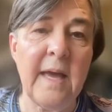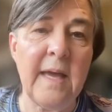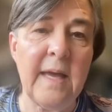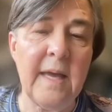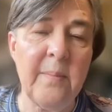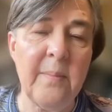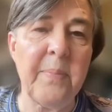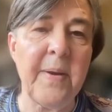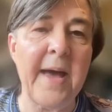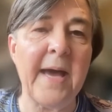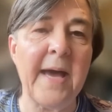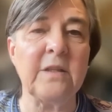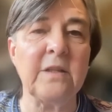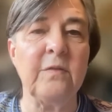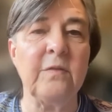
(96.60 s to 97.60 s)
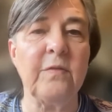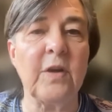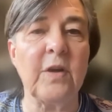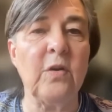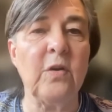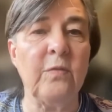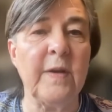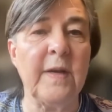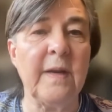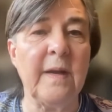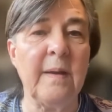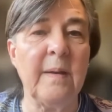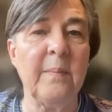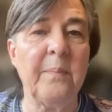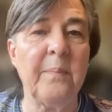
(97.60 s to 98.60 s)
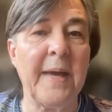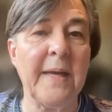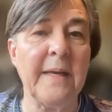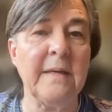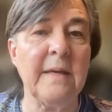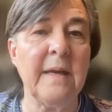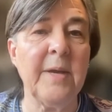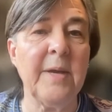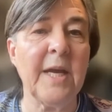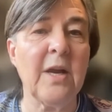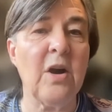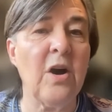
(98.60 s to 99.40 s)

impact of the COVID pandemic